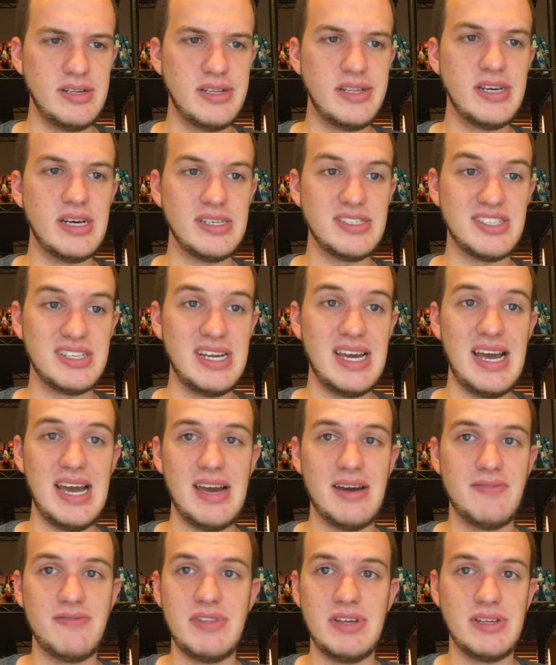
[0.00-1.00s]
doesn't
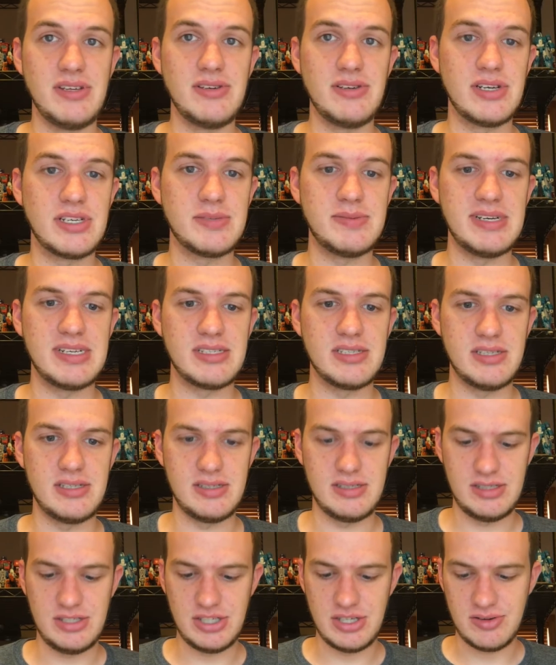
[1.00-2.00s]
have that you'd expect
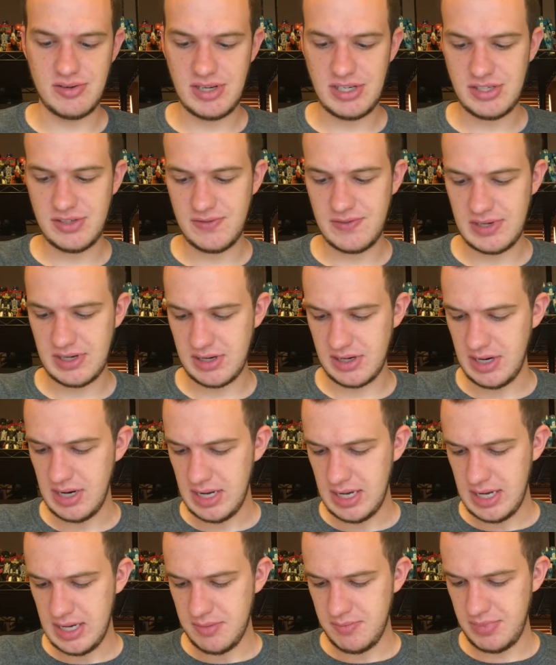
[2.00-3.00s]
on a Generations figure,
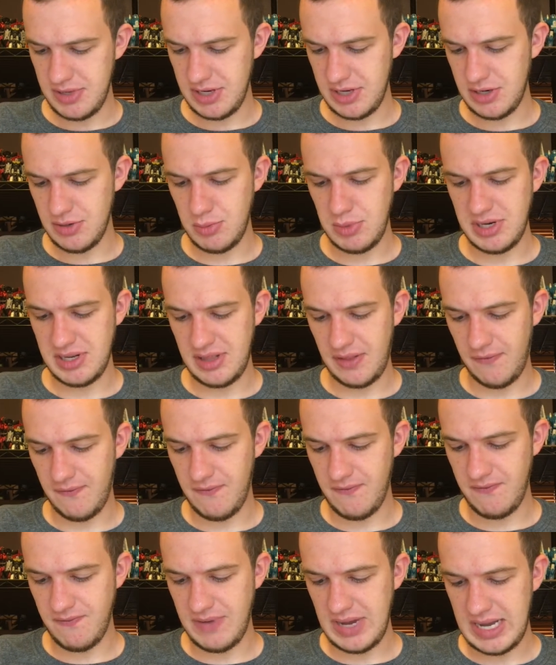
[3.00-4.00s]
but you know what, it's
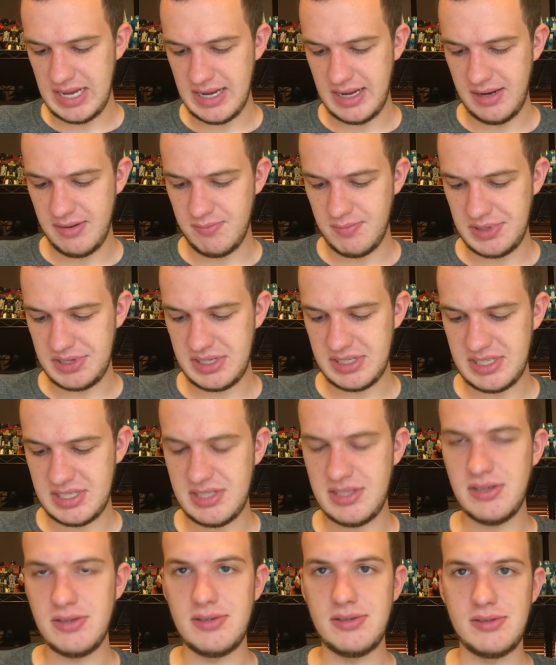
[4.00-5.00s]
fine, but it's
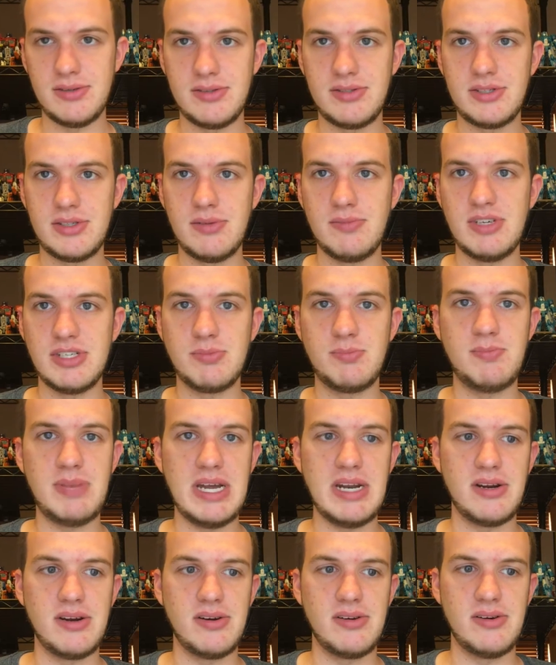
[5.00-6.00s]
still so much
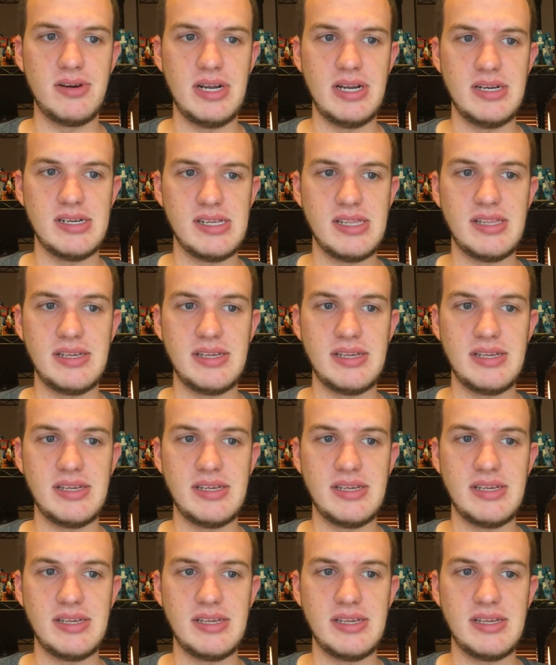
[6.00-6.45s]
better, and I